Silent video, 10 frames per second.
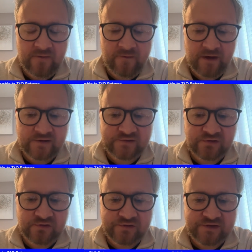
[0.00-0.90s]
Thanks
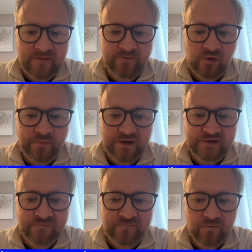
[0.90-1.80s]
to Sam
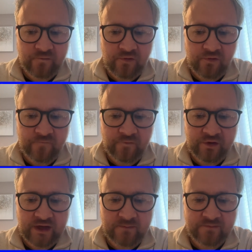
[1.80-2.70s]
Dolby's fourth goal in
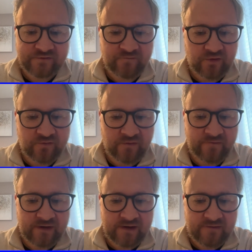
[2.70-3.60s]
4 games for
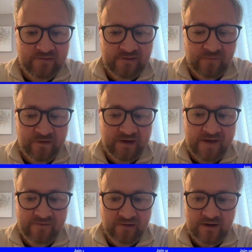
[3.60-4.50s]
Dundee United, a free
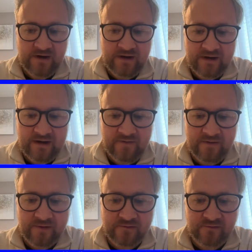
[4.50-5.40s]
header
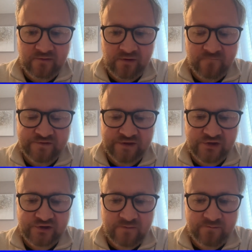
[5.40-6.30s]
in the middle of the
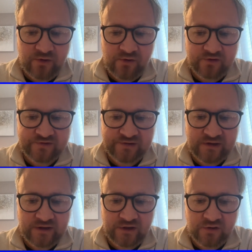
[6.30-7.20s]
6-yard box.
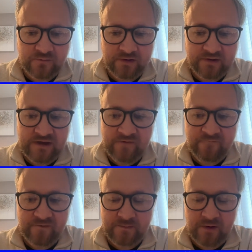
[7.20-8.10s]
I couldn't
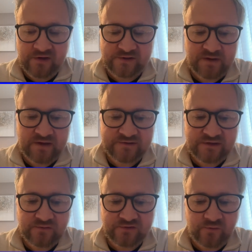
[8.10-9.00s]
believe the amount of space
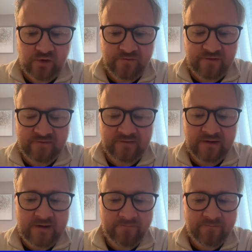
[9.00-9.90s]
he was awarded
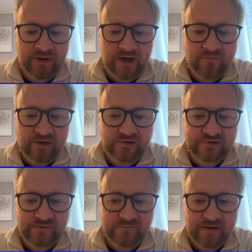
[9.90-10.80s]
by the
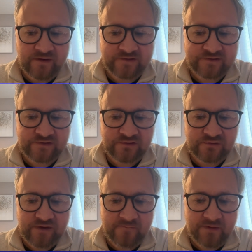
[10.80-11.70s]
Rangers defence
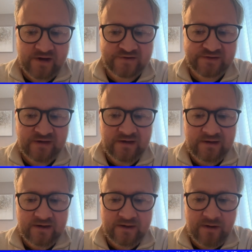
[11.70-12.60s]
to head past
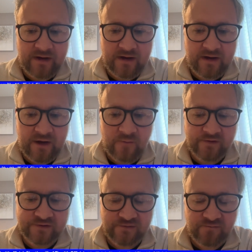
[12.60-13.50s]
a
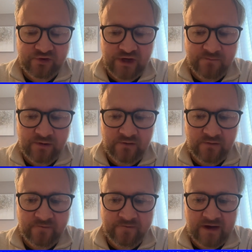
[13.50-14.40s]
helpless Jack
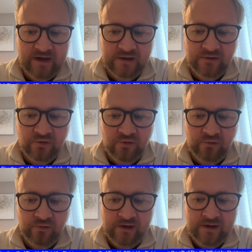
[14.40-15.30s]
Butland in
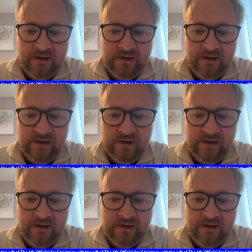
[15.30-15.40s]
goal,